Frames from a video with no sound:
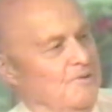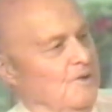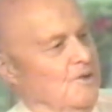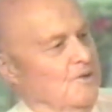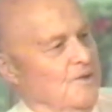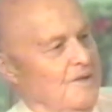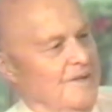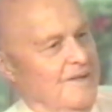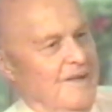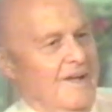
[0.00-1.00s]
Roy
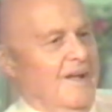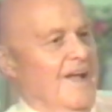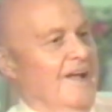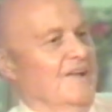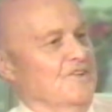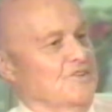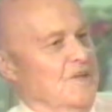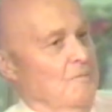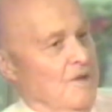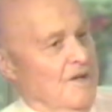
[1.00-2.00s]
went down and helped put
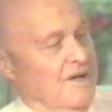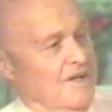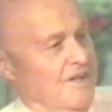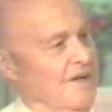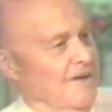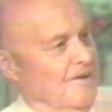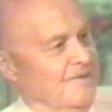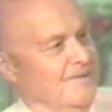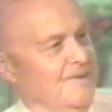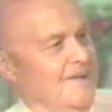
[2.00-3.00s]
it on,
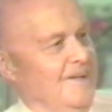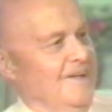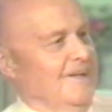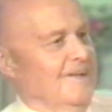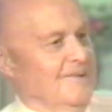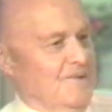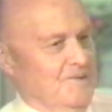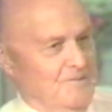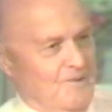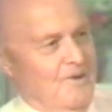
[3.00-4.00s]
and then had
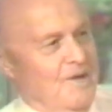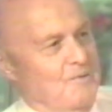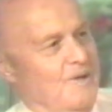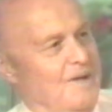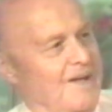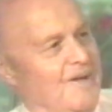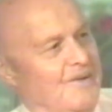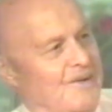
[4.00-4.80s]
another one.